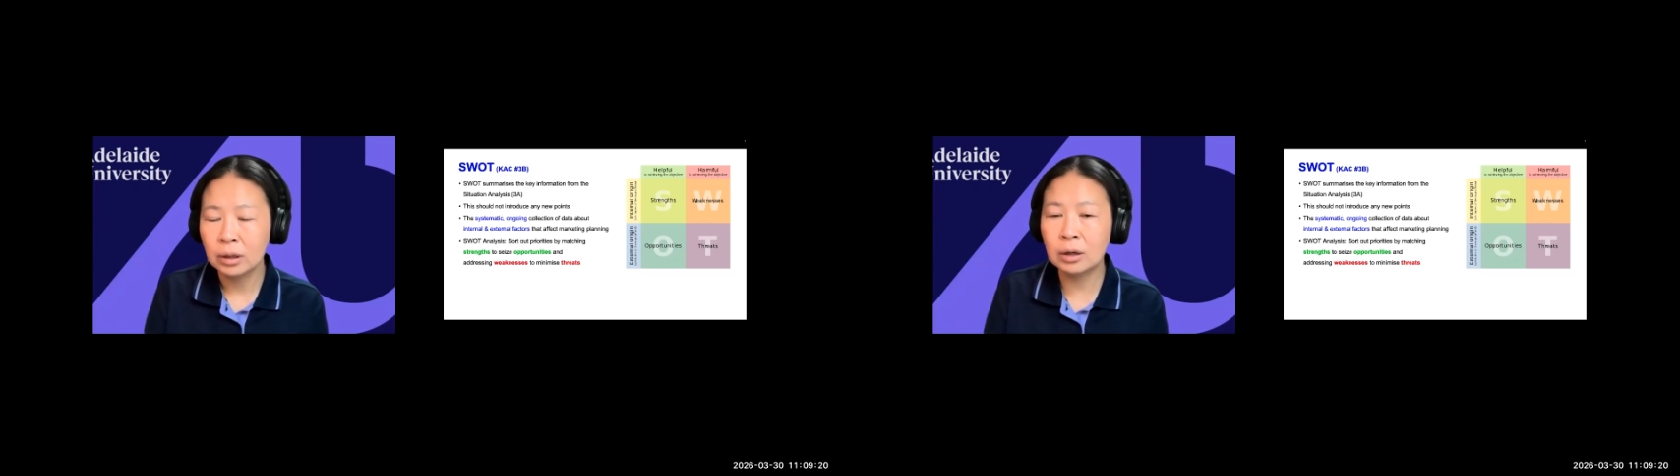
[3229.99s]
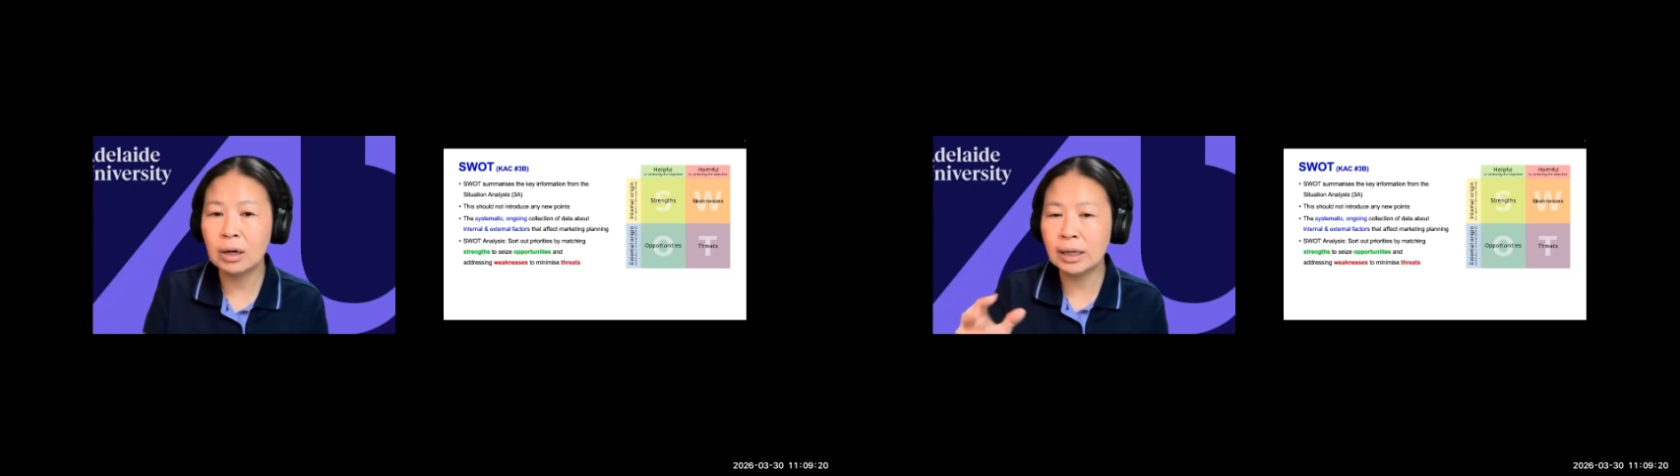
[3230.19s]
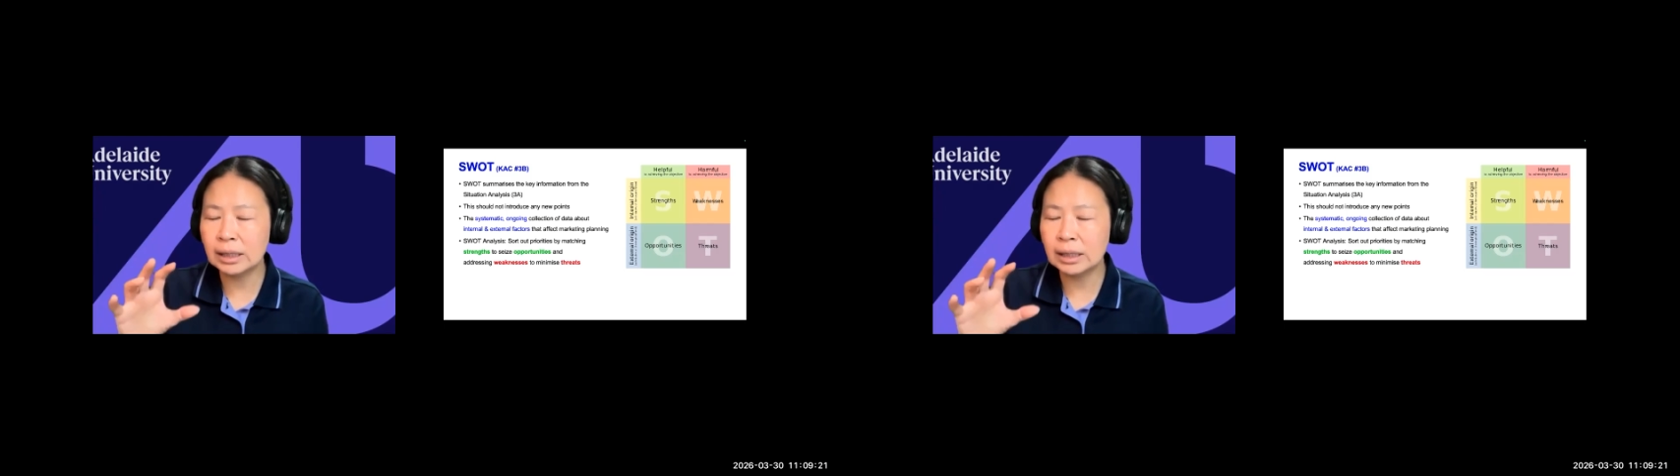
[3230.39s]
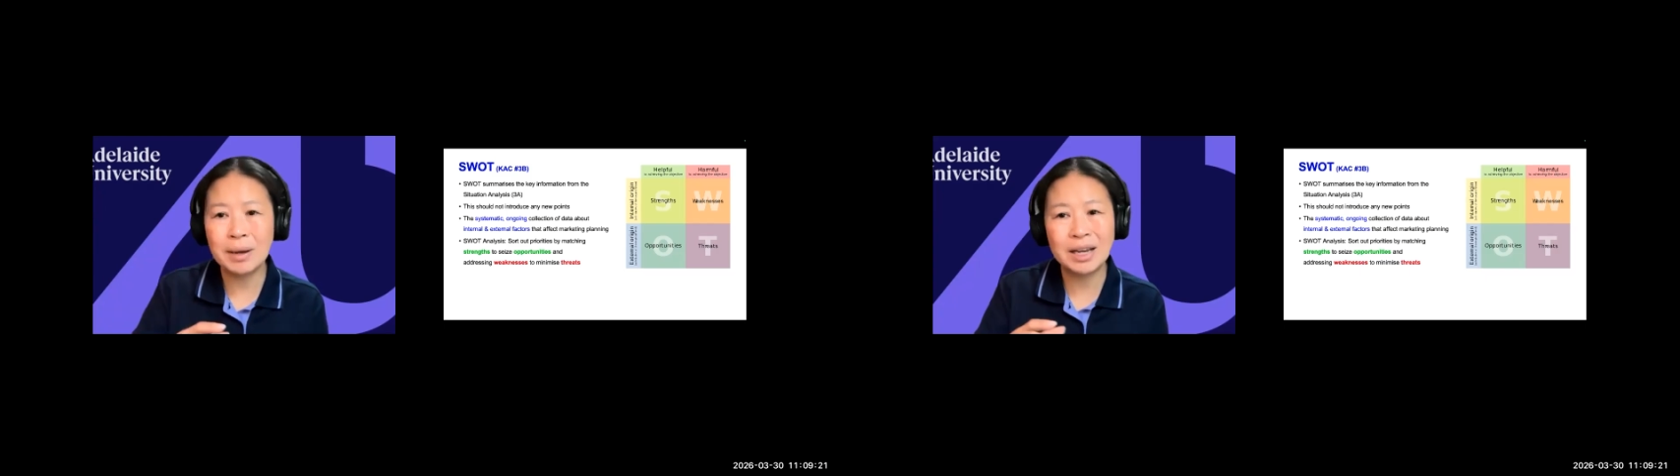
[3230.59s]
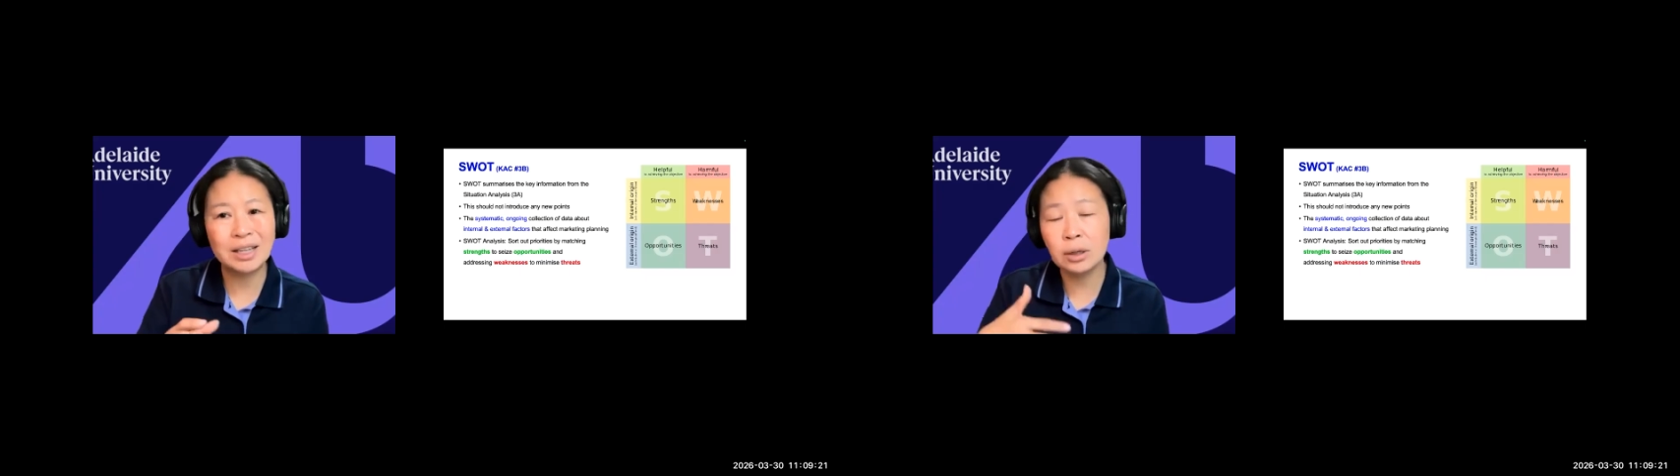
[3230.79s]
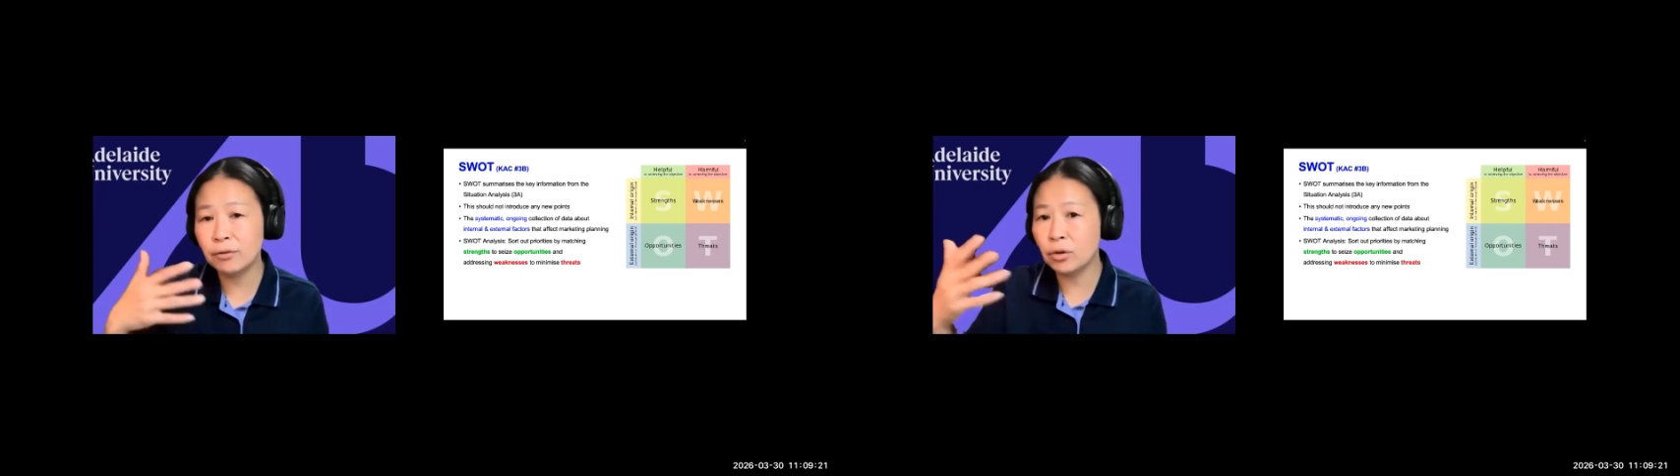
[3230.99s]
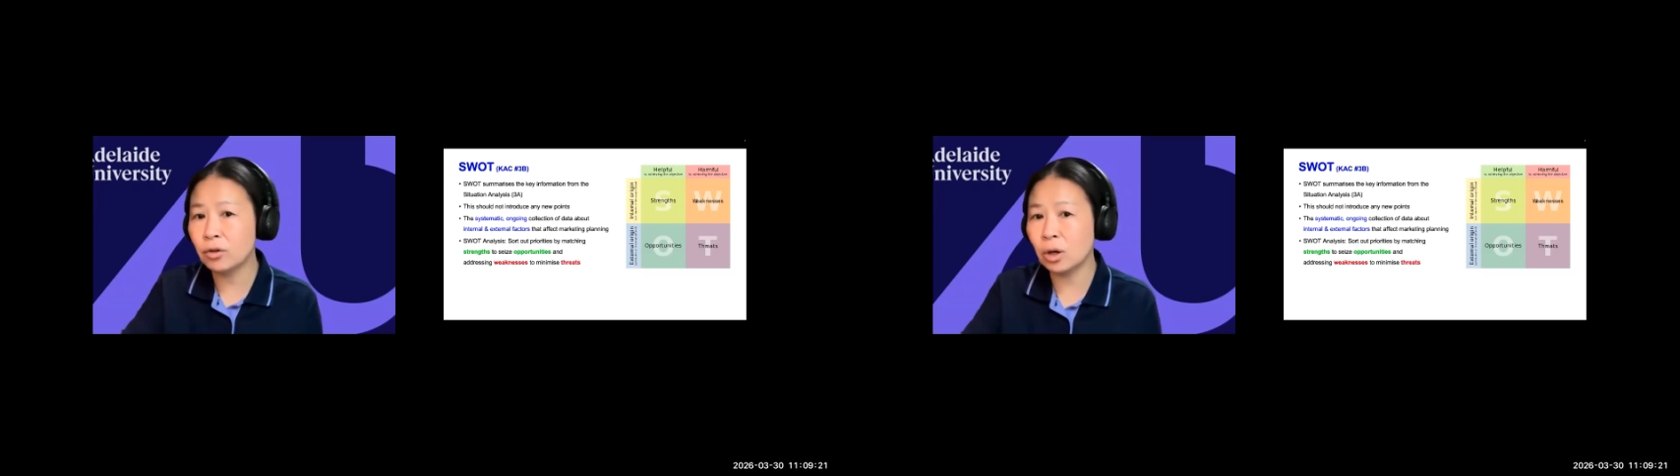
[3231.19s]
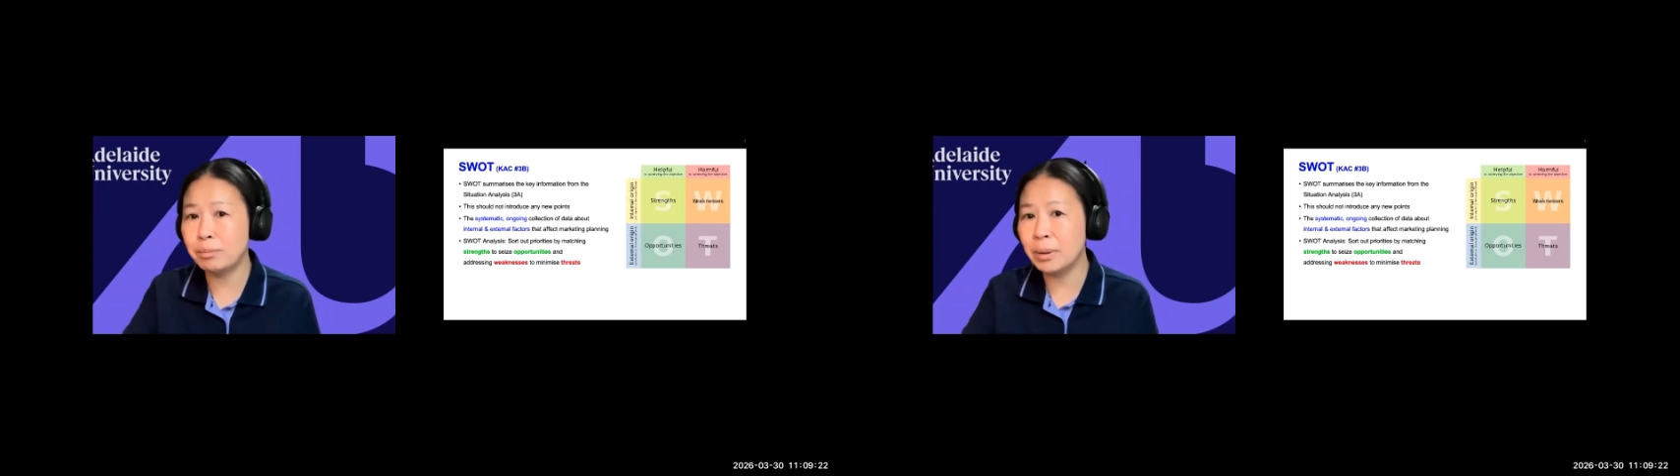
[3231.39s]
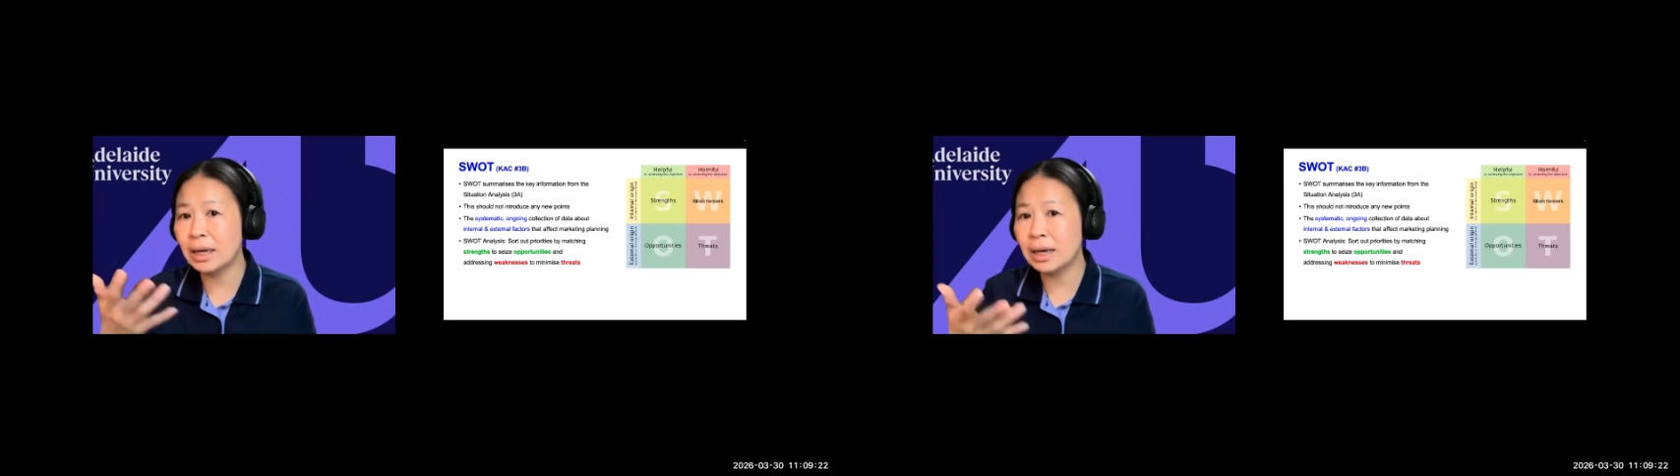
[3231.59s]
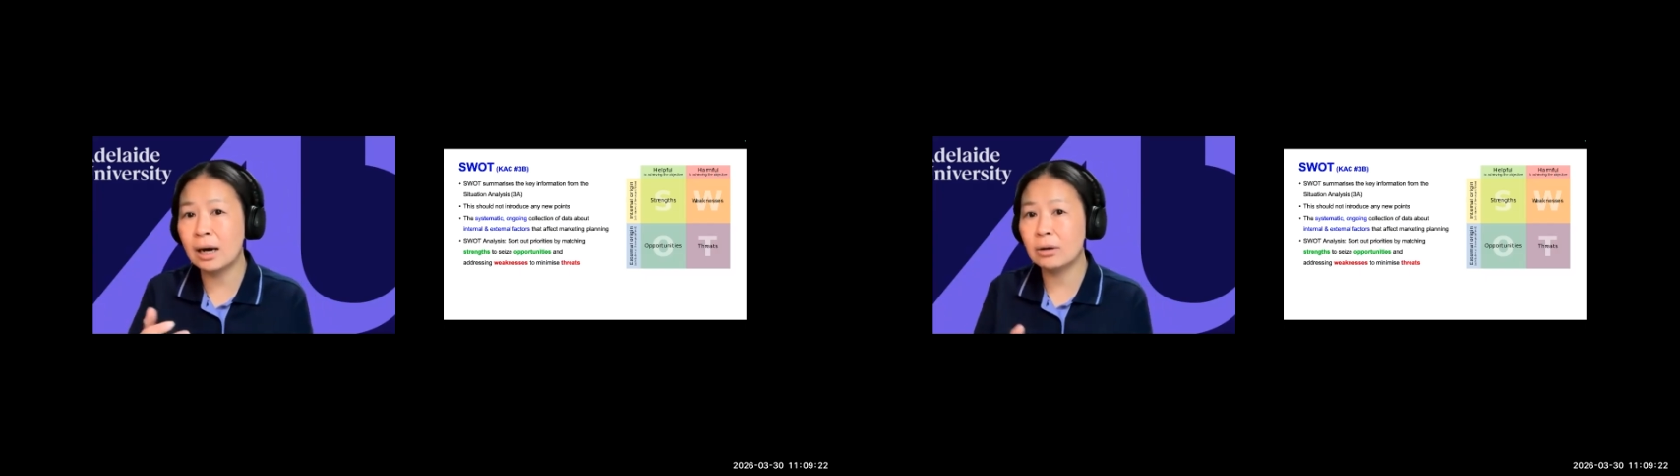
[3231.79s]
All right. It depends on if you've got a
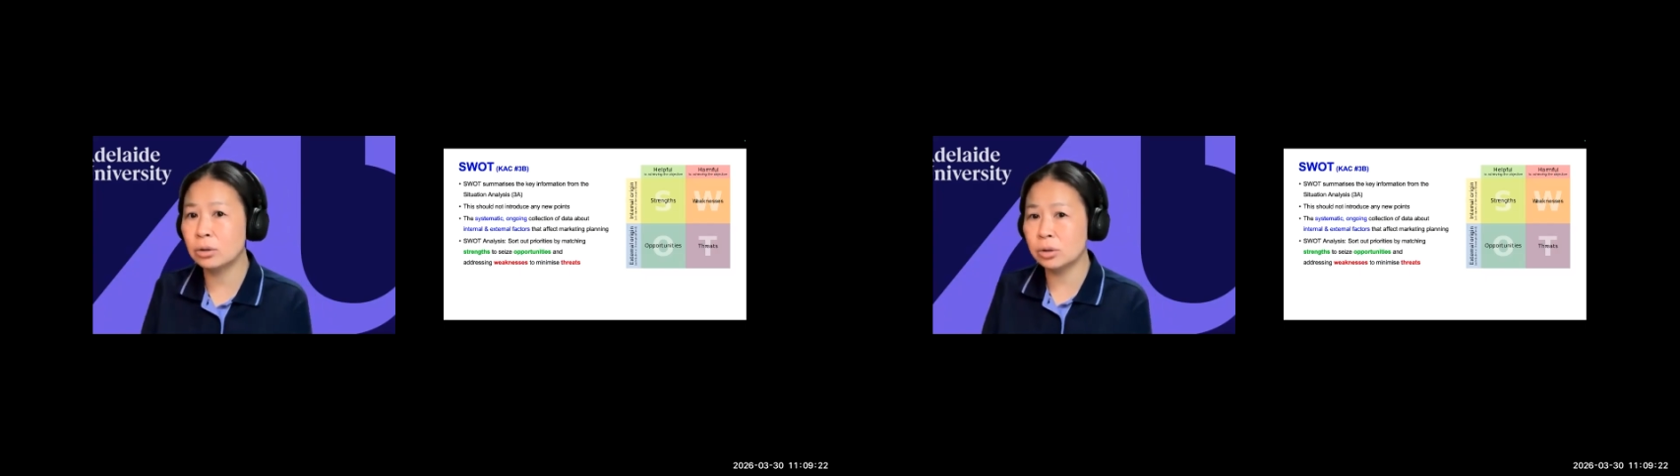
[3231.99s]
big car